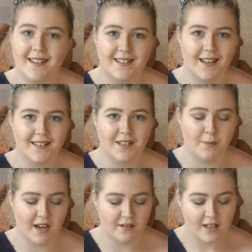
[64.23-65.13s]
excited
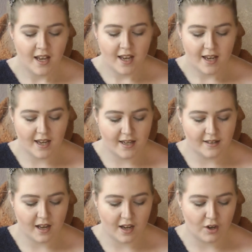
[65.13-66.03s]
about
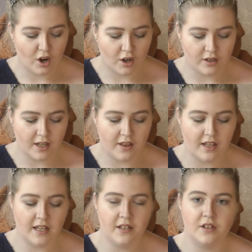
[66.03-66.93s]
is I got
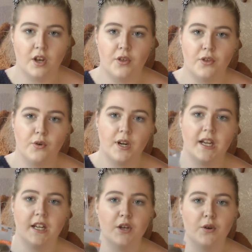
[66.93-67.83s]
these 3
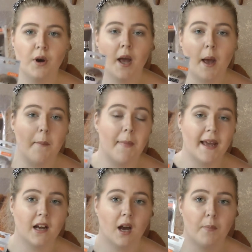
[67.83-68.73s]
new
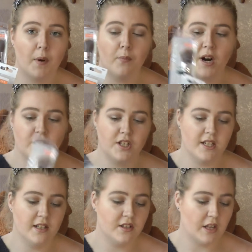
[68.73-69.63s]
makeup
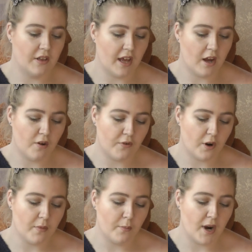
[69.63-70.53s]
brushes. They are
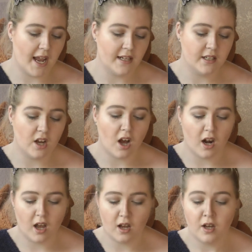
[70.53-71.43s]
from the brand
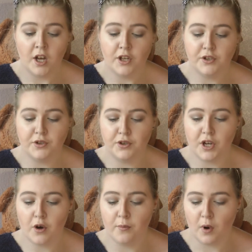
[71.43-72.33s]
Kayla
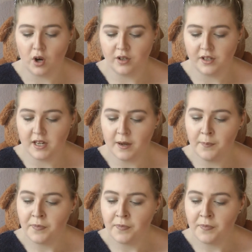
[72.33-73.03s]
Studio Master.